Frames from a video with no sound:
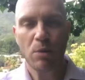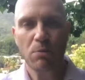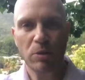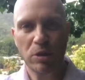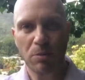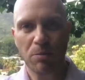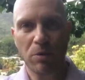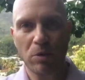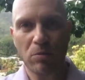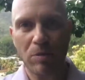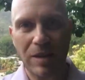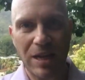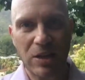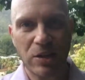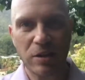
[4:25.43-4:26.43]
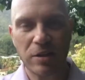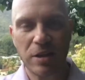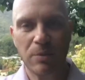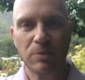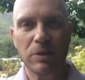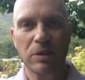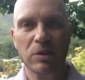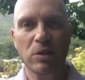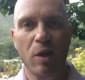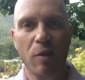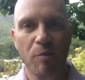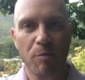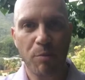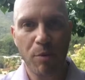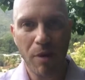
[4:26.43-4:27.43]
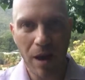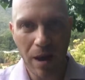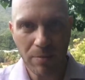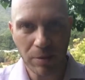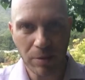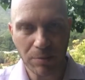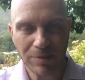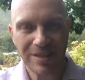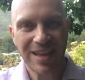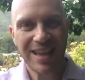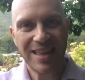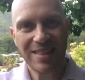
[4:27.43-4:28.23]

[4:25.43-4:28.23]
but to build relationships and solve problems,